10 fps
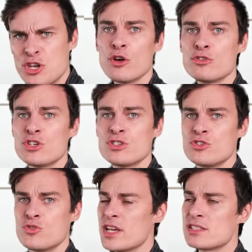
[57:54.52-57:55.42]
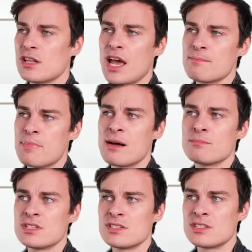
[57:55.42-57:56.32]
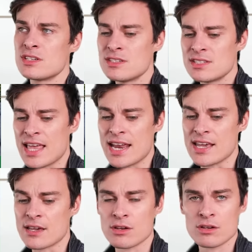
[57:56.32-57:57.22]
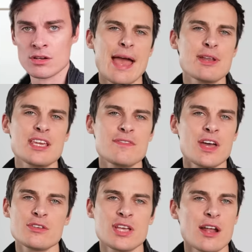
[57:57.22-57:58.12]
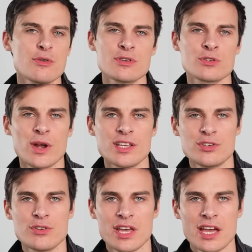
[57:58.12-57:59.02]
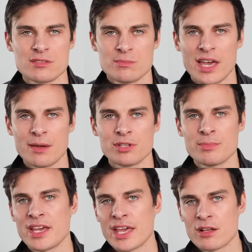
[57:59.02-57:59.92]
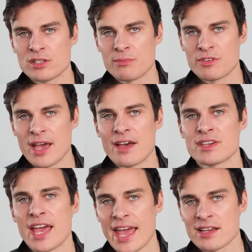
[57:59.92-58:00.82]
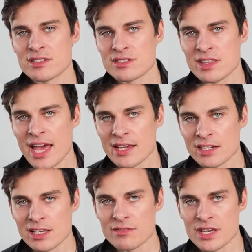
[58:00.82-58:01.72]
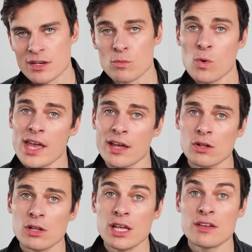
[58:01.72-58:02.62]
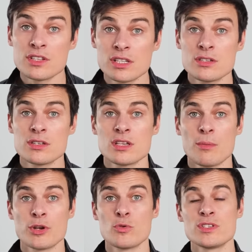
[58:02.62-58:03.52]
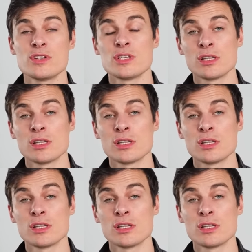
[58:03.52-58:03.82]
don't just dress like bums as an aesthetic. How many of those 122,000 people are being held up from having houses that they can live in? Well, if you listen to someone who isn't